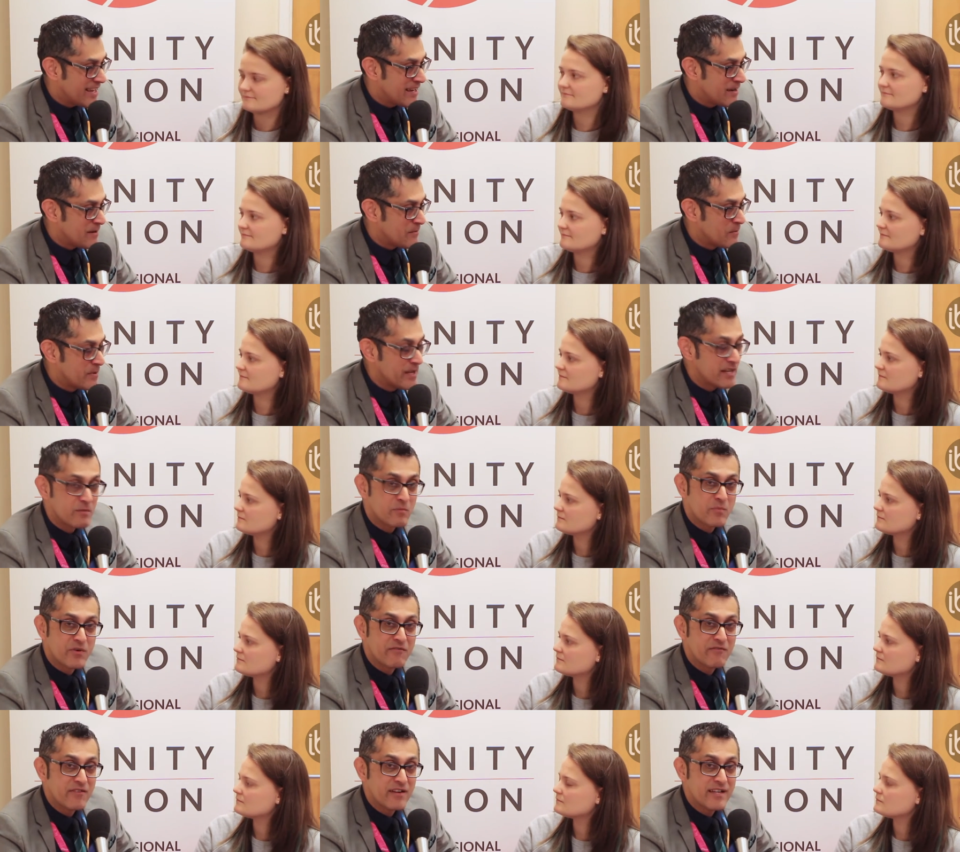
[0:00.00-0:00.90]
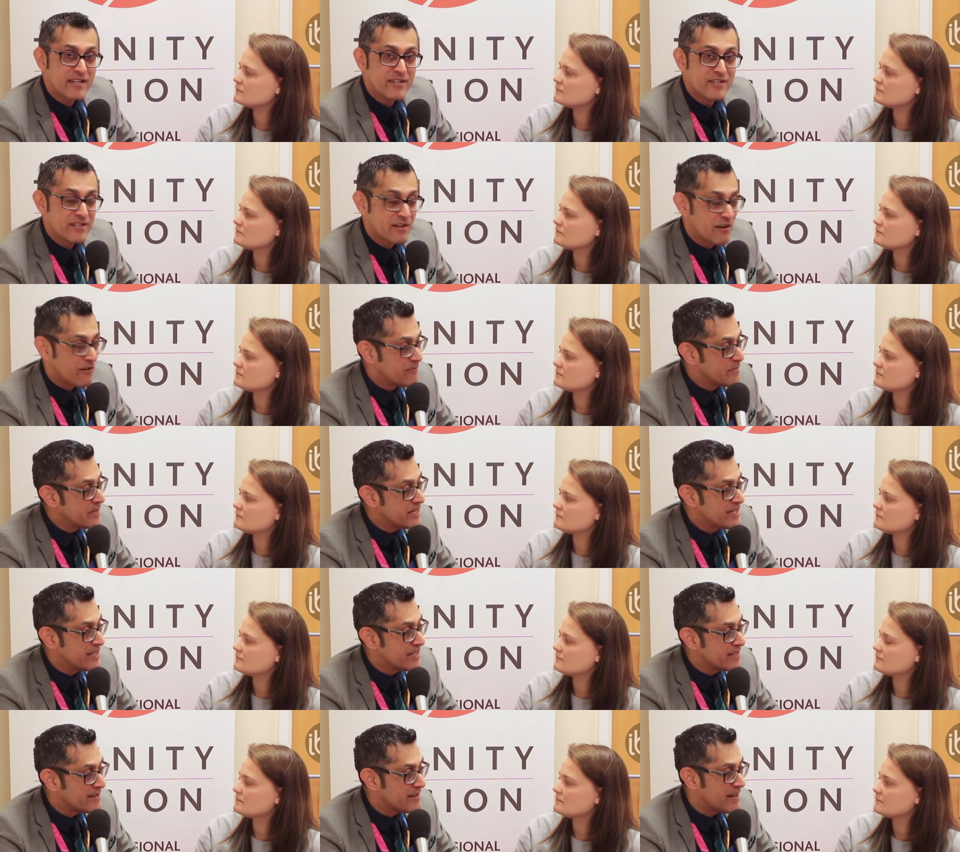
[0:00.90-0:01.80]
Speaker 1: And we had the privilege of
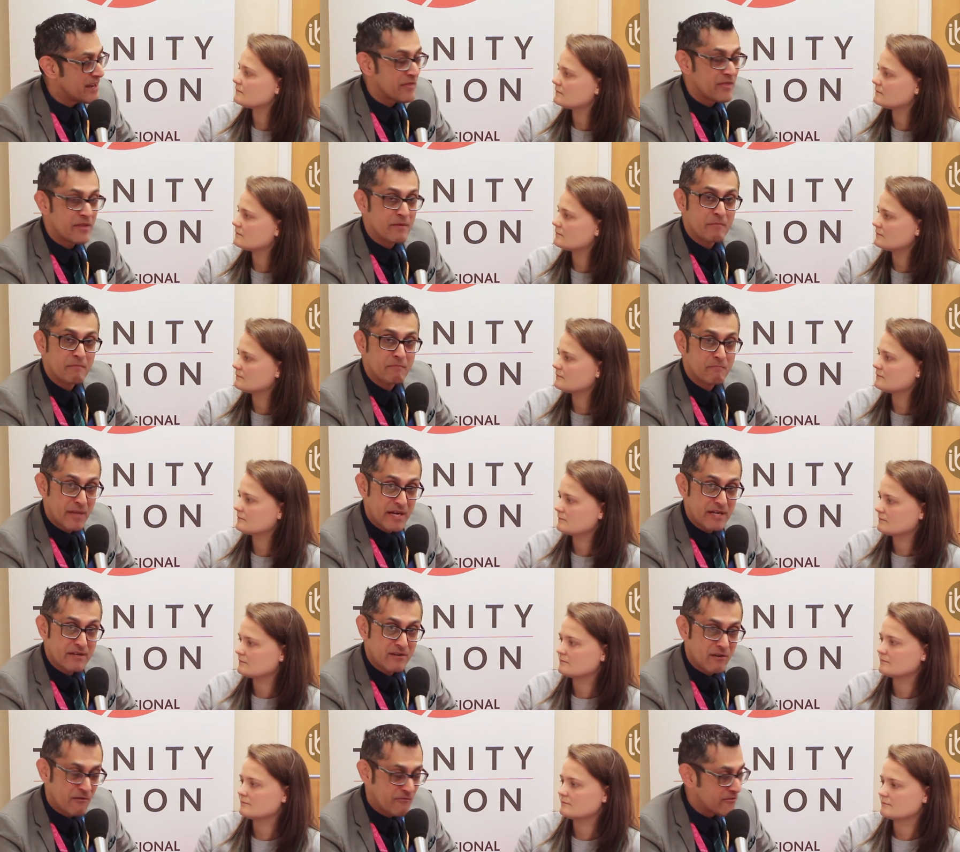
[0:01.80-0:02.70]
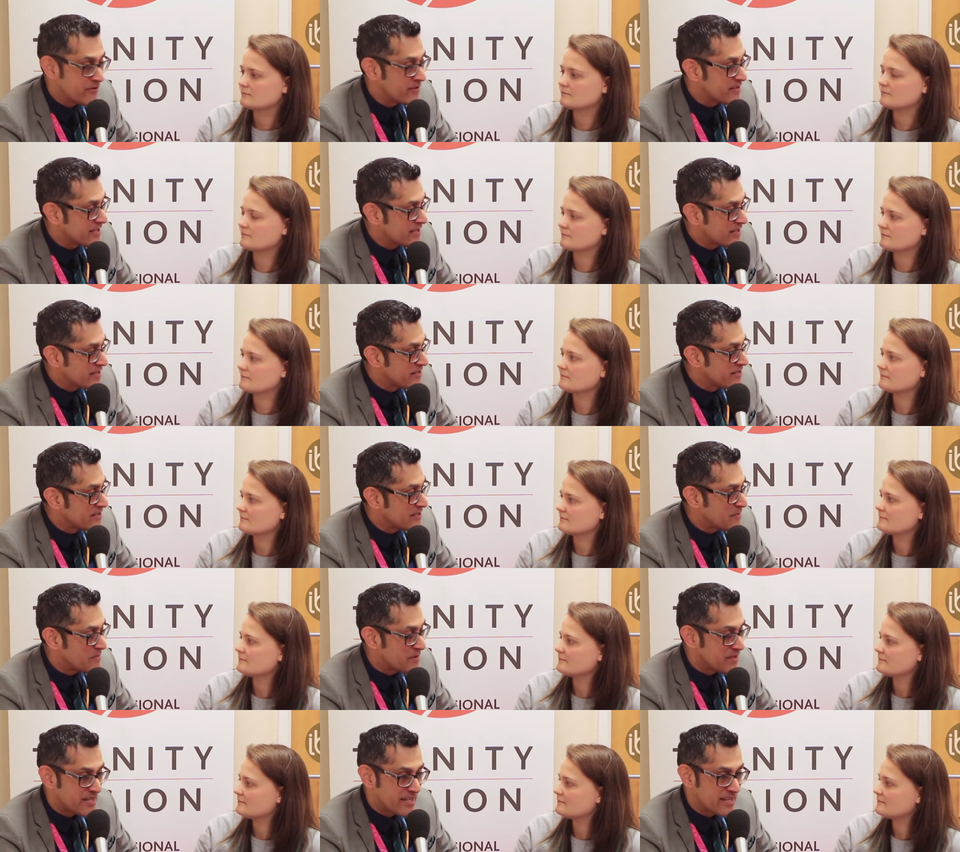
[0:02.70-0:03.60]
meeting her at the BETT conference in London
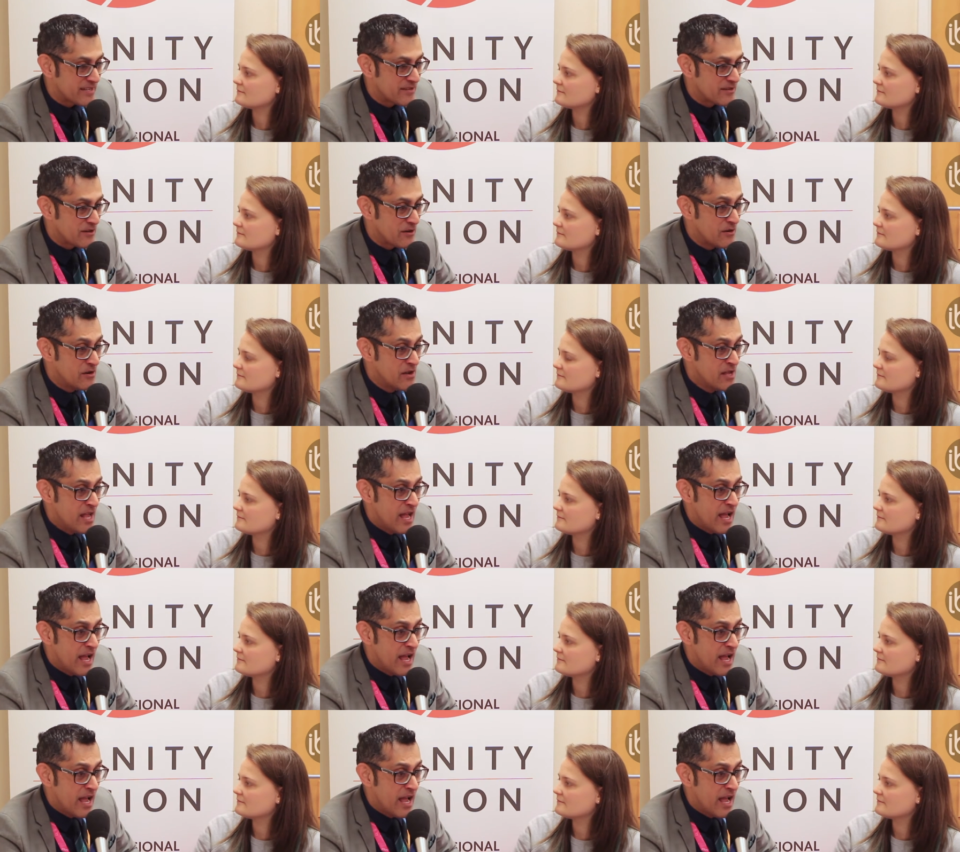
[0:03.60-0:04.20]
a couple of days ago.